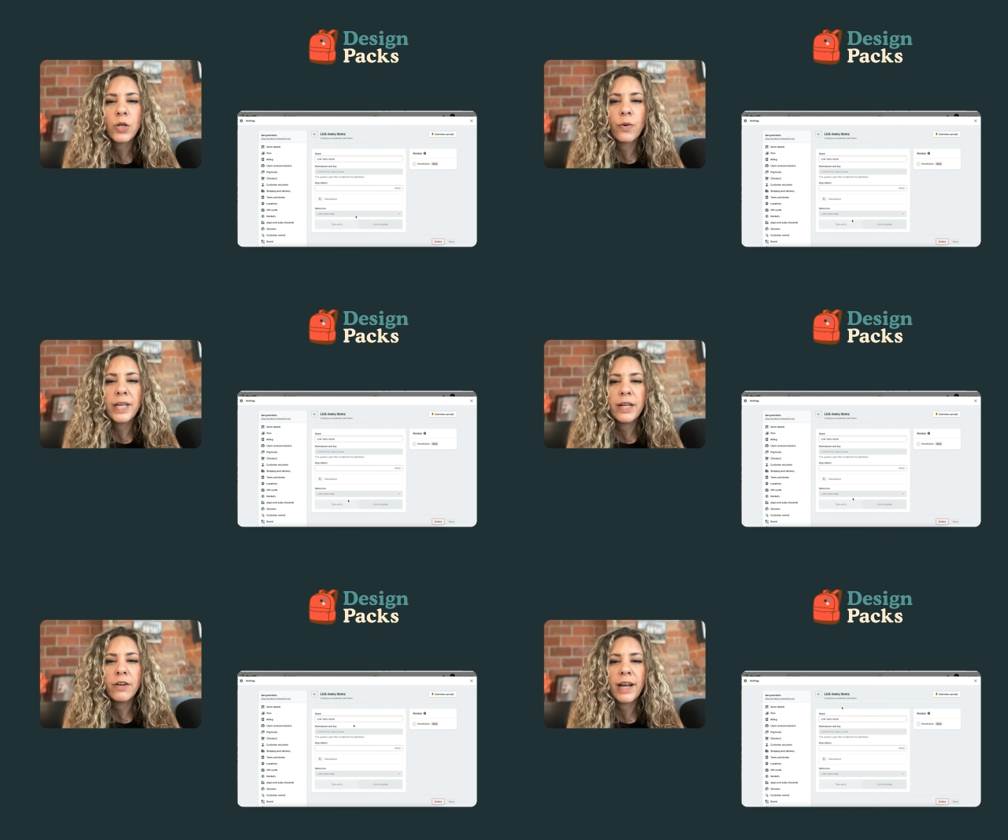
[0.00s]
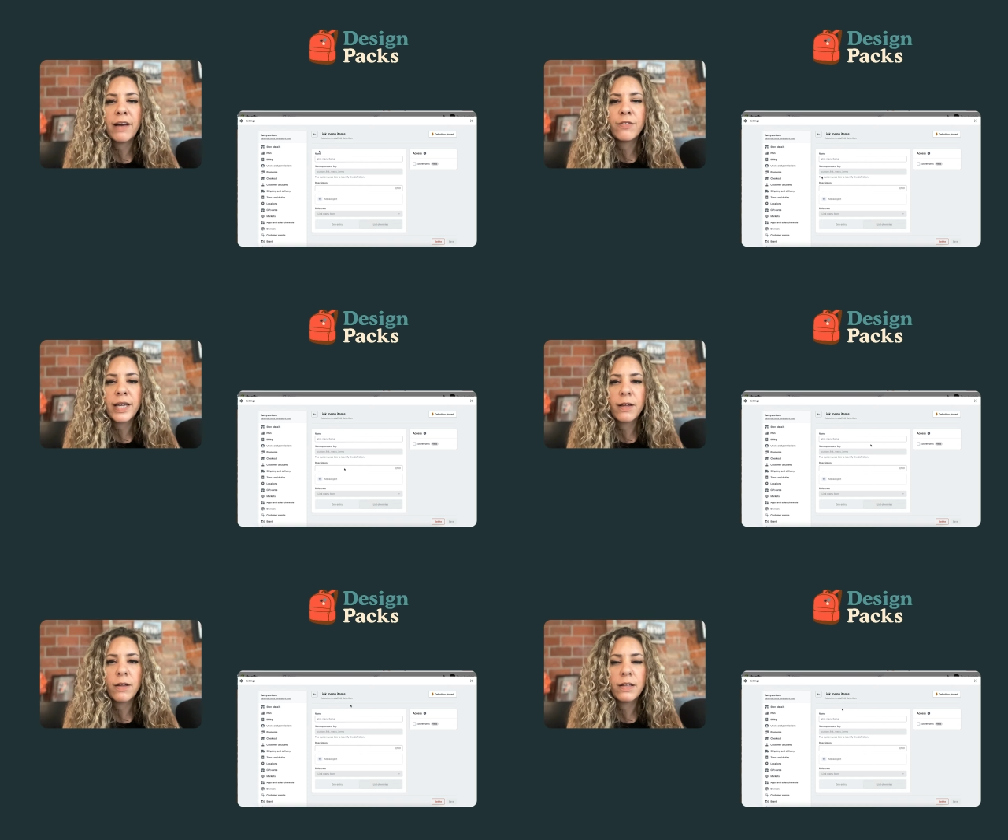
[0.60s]
So here I have
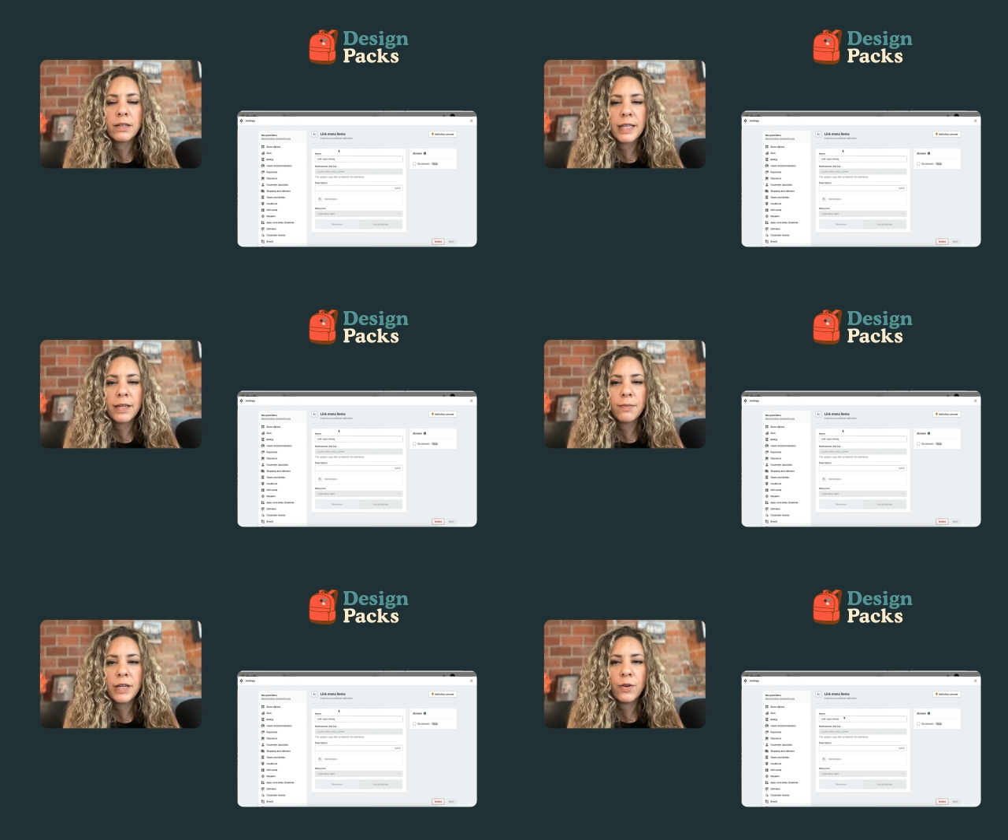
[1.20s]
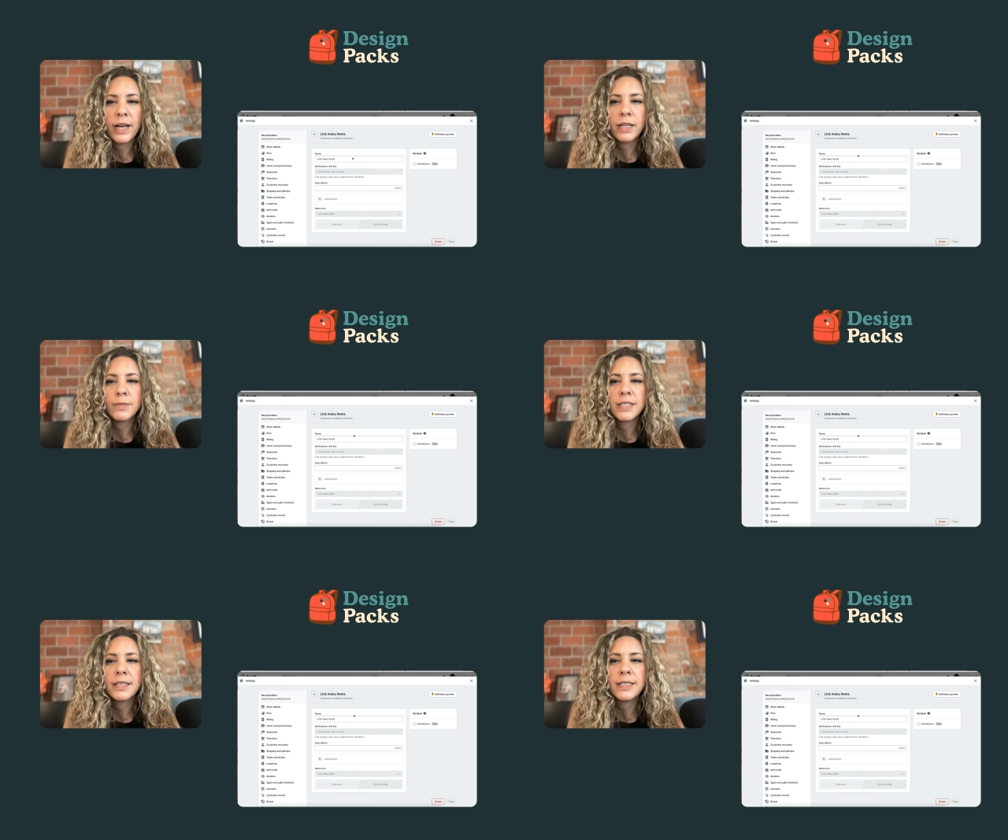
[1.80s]
like link menu
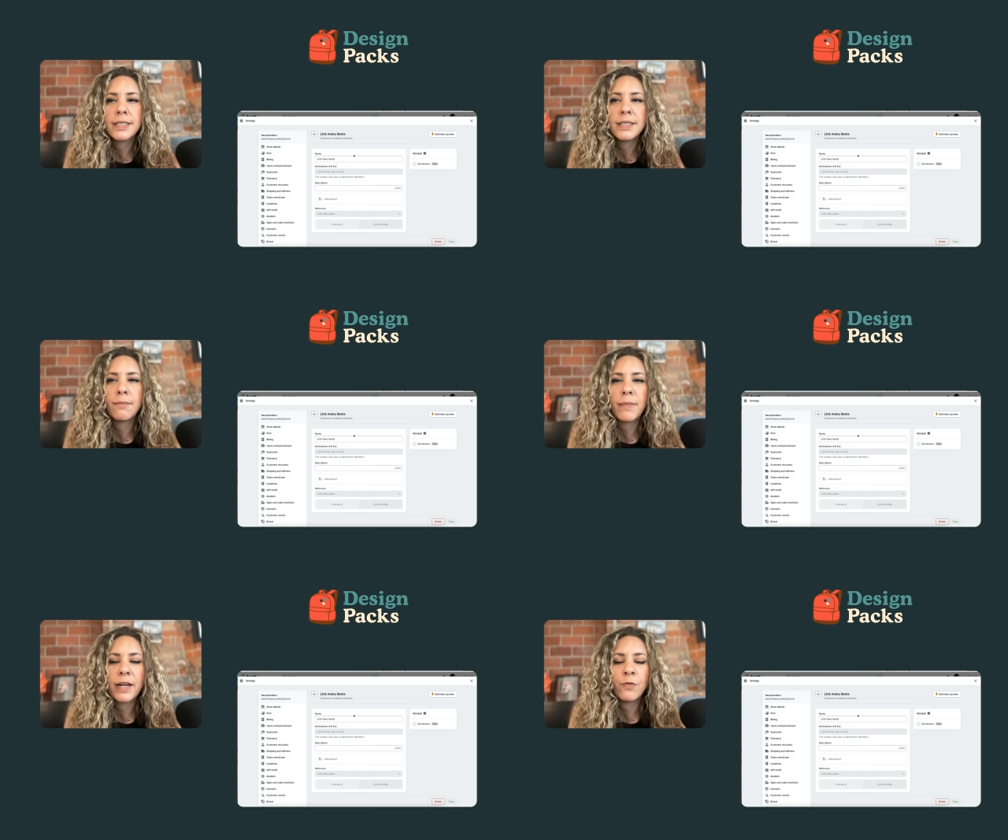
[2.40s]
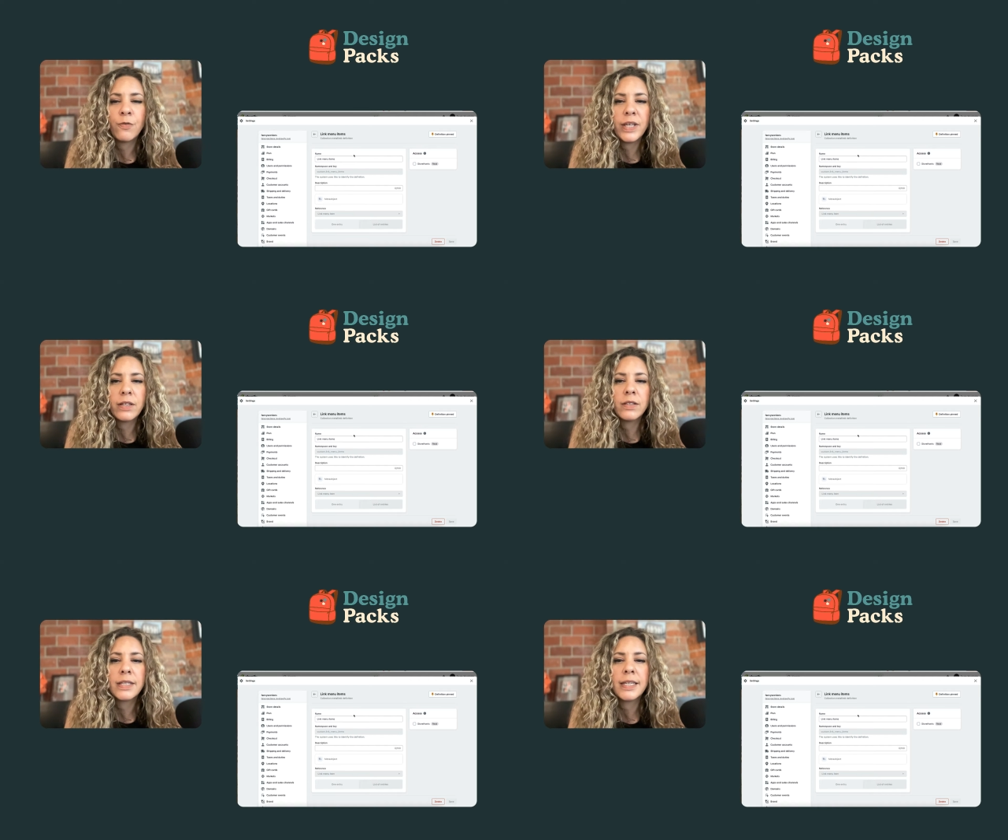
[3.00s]
items, and this is a meta
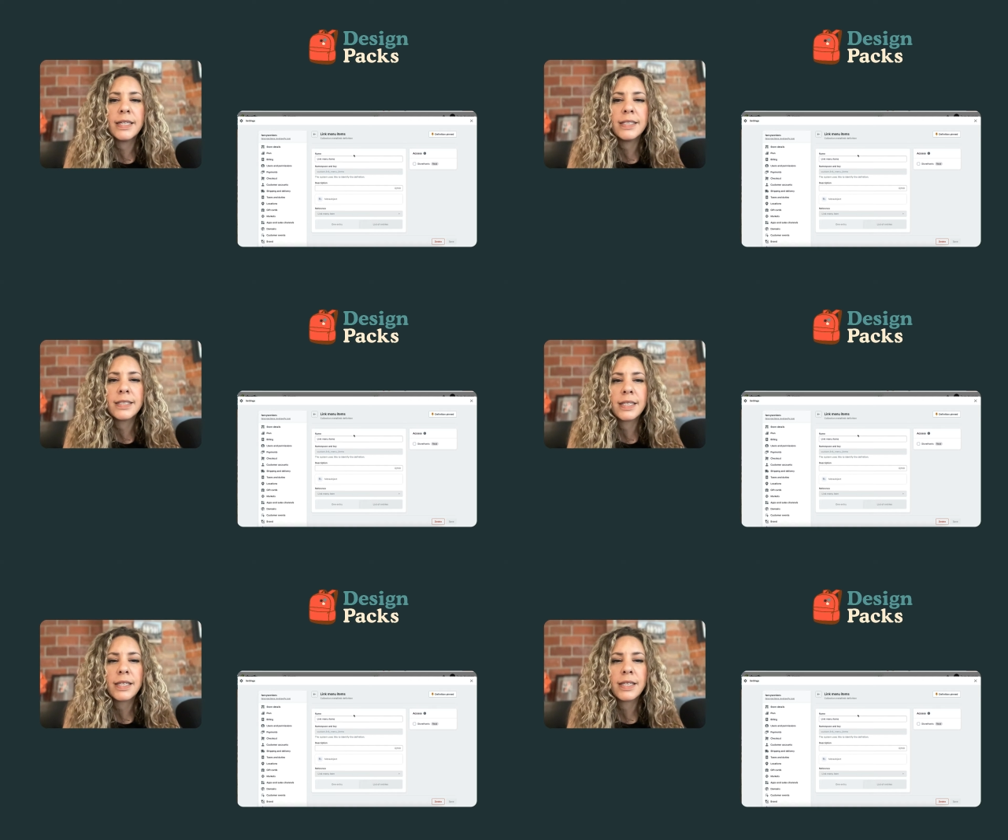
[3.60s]
field that is